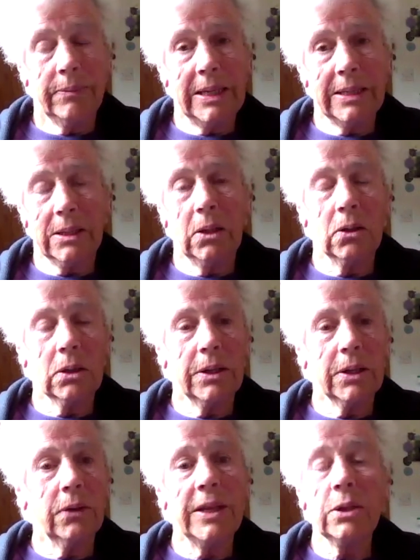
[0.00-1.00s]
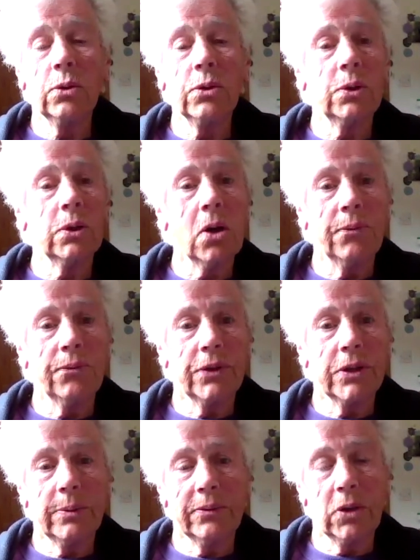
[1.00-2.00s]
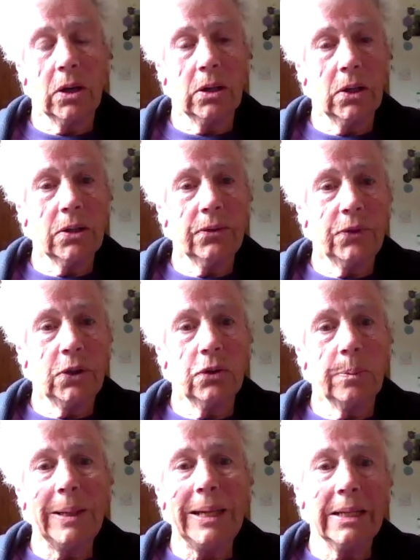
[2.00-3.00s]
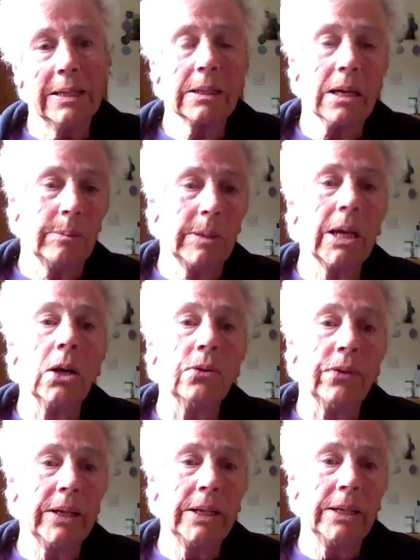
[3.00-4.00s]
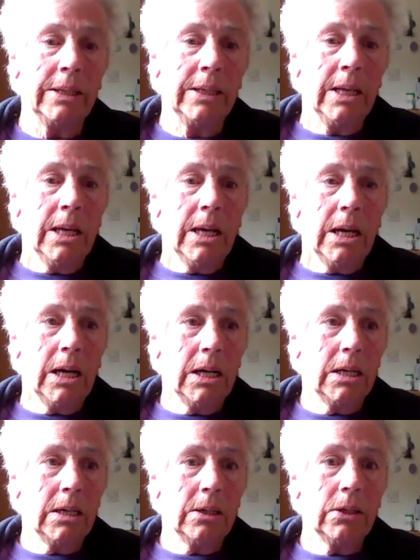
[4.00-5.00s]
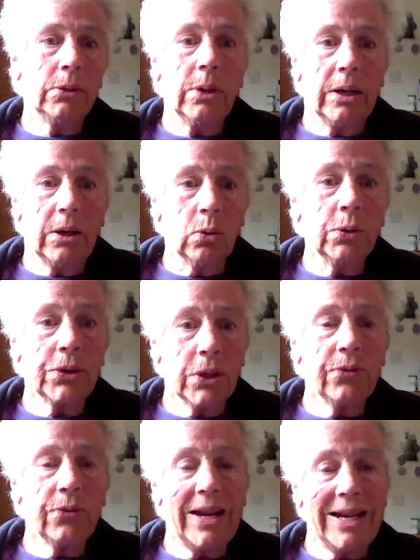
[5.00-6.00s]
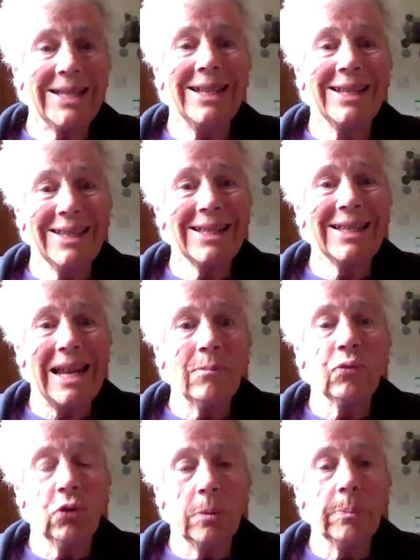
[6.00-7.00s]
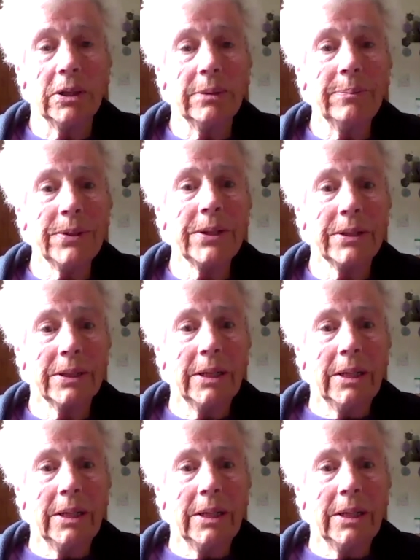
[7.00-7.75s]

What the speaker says: there's a lot going on. There's also a conference. We've got a lot of Europeans coming over who are also facing the same problems